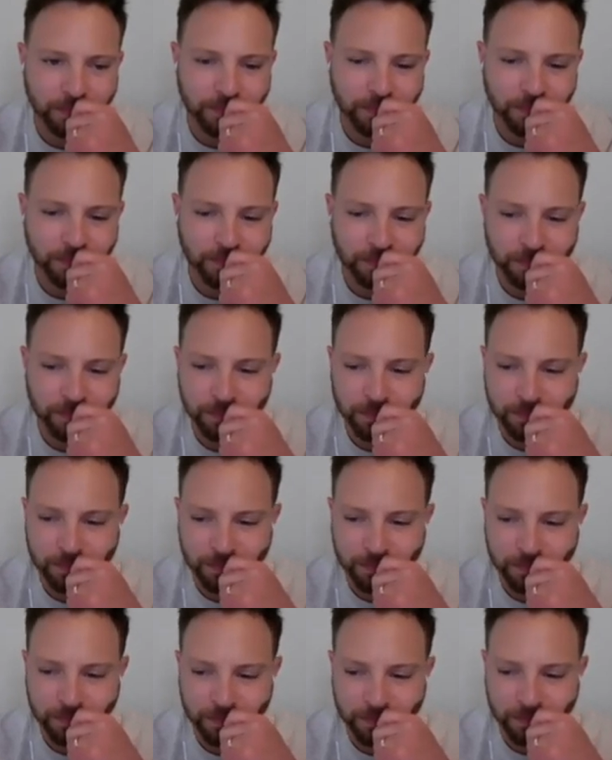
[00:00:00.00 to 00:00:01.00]

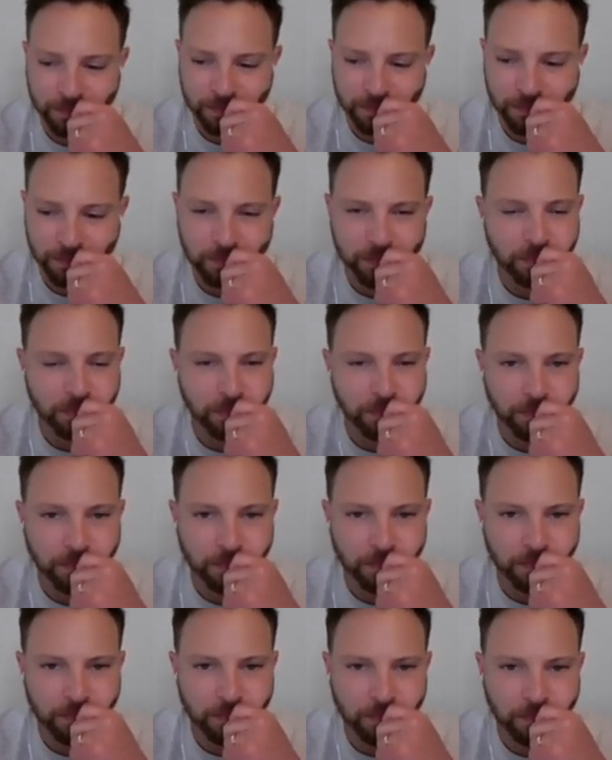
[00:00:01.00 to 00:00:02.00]

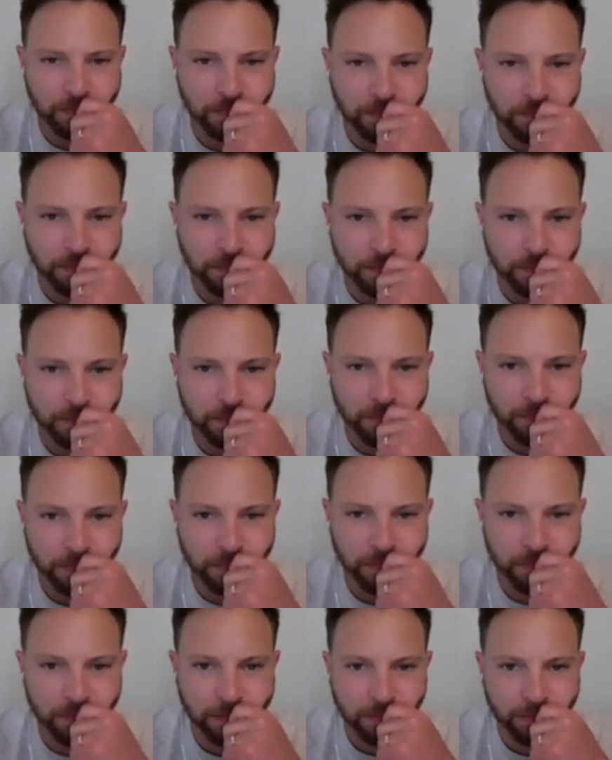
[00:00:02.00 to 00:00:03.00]

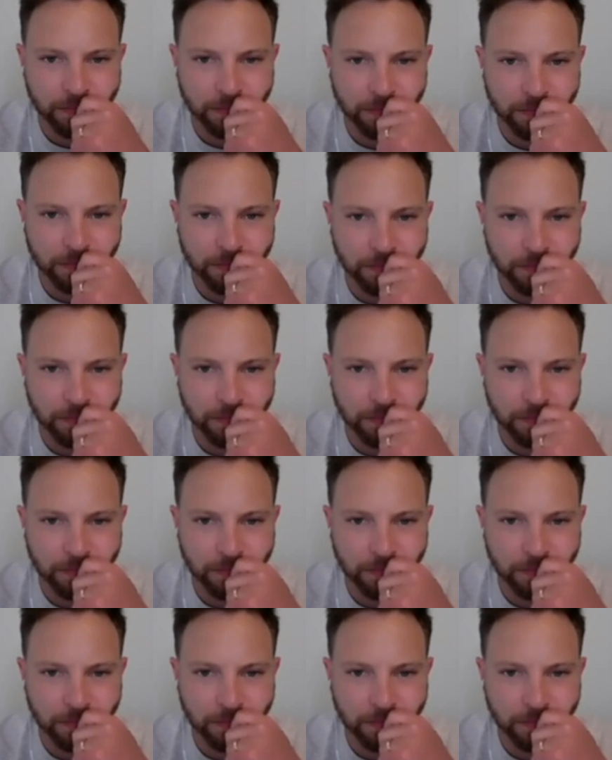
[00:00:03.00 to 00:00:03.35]
The person shown says nothing.